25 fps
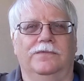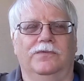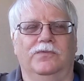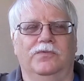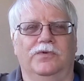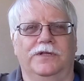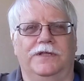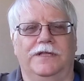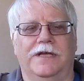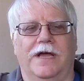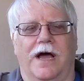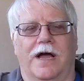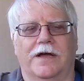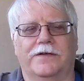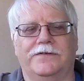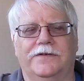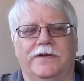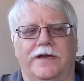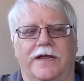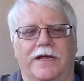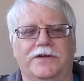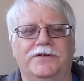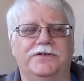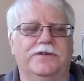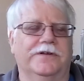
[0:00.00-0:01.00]
with the
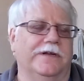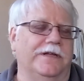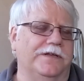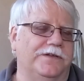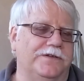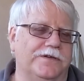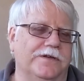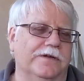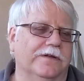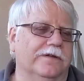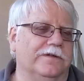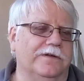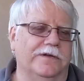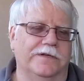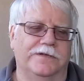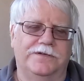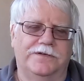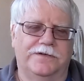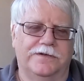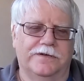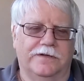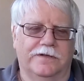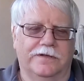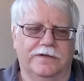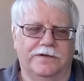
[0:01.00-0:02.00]
oxidation. It's
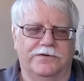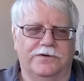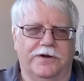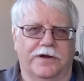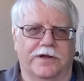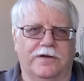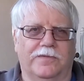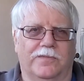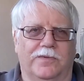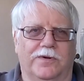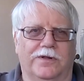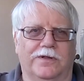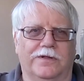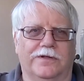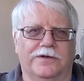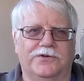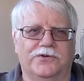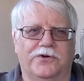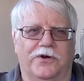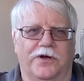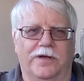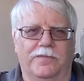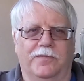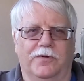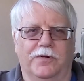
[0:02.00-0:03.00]
still a drinkable,
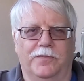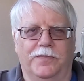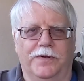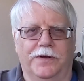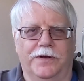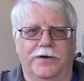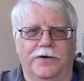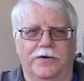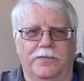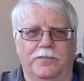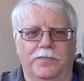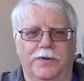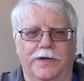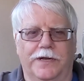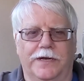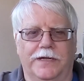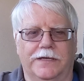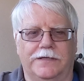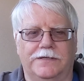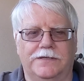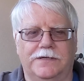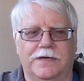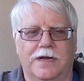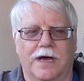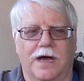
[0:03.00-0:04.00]
enjoyable beer, but
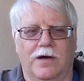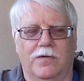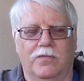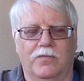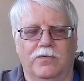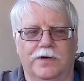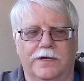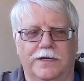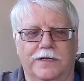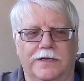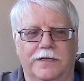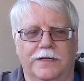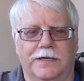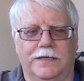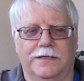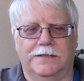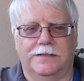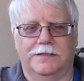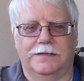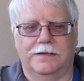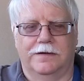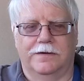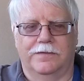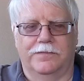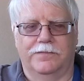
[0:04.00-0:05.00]
it's not one
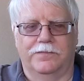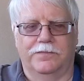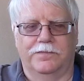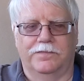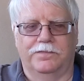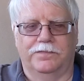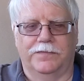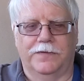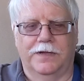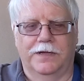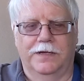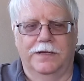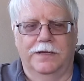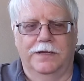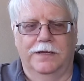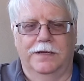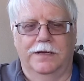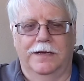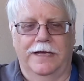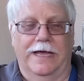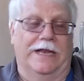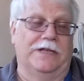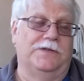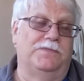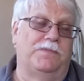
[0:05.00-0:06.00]
that,
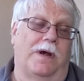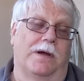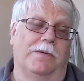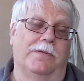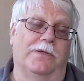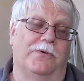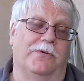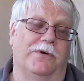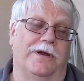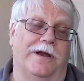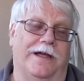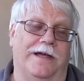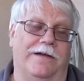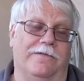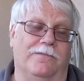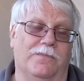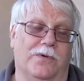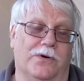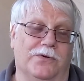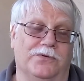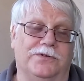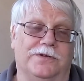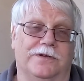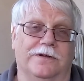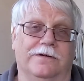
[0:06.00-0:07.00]
and it's probably one I have
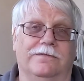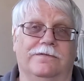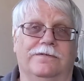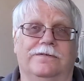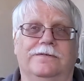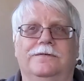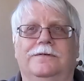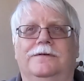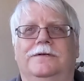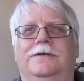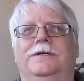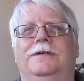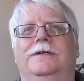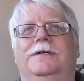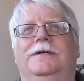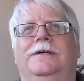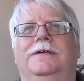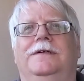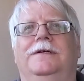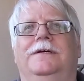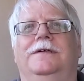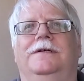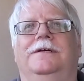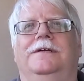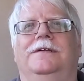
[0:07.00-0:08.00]
most of.
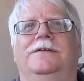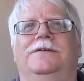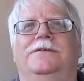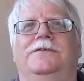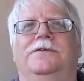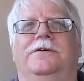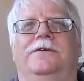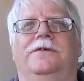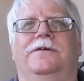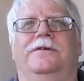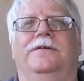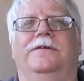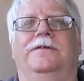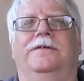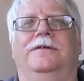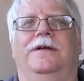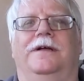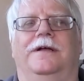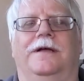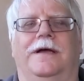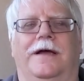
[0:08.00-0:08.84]
So I'll